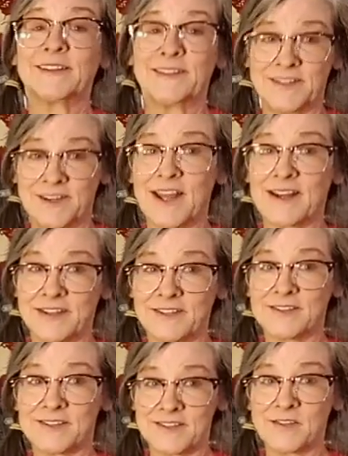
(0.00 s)
you got
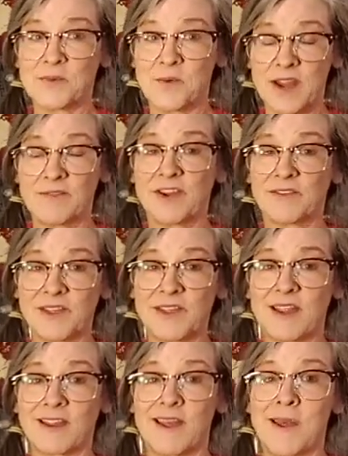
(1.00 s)
hills in the way of
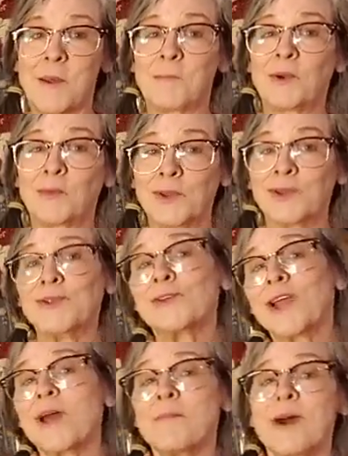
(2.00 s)
everything. But when you come